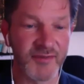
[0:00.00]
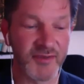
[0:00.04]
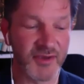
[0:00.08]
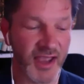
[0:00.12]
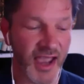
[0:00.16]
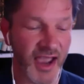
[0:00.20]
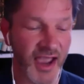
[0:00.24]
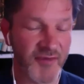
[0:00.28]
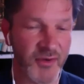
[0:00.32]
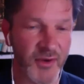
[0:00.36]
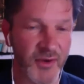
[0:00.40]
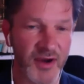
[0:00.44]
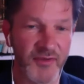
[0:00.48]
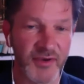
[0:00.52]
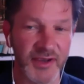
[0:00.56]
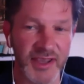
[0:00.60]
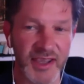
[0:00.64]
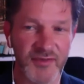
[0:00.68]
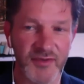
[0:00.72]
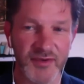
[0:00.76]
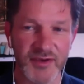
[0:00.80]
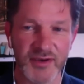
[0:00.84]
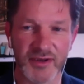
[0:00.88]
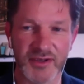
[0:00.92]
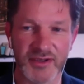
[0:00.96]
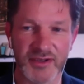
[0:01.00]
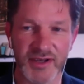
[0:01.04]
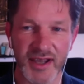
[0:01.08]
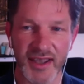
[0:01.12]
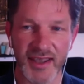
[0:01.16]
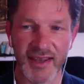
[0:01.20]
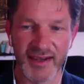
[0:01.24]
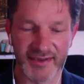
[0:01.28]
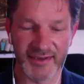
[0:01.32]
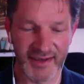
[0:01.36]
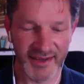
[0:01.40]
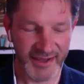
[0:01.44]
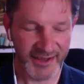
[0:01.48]
Have you ever given your
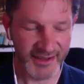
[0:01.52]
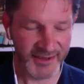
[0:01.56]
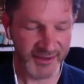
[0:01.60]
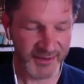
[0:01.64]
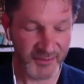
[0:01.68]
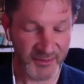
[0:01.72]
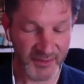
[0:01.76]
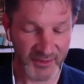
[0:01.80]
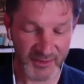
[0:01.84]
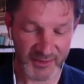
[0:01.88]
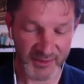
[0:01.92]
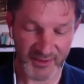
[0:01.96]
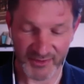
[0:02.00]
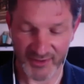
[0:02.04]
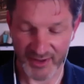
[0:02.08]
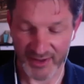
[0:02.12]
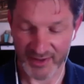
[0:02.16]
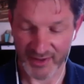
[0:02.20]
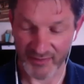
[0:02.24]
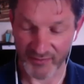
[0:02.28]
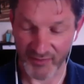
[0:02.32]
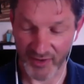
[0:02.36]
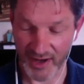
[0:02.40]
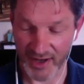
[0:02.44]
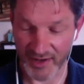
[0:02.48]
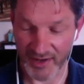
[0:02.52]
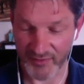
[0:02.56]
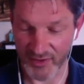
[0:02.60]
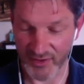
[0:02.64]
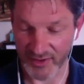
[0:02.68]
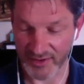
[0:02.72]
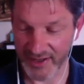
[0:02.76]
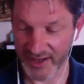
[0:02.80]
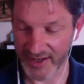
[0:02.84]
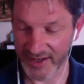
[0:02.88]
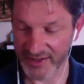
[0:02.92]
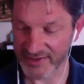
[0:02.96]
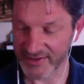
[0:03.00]
child, they're kind of vying for your
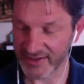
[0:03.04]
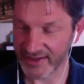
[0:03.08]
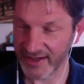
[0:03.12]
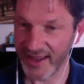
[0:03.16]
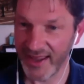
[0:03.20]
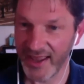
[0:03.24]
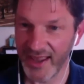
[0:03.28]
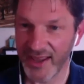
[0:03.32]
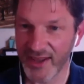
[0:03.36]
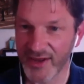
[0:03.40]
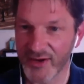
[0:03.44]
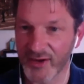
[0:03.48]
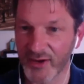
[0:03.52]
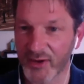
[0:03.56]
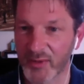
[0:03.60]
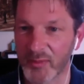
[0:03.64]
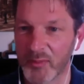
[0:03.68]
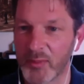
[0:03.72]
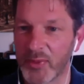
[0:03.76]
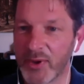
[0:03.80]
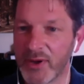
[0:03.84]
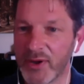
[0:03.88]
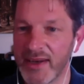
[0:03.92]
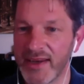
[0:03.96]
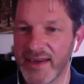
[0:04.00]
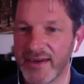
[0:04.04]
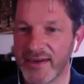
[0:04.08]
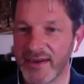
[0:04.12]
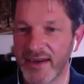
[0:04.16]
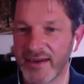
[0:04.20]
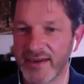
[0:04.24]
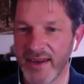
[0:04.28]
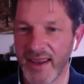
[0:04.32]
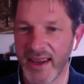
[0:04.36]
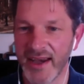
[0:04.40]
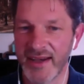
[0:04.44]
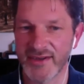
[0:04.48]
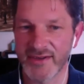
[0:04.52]
attention, your complete
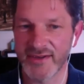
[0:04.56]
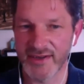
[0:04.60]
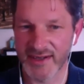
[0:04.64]
attention?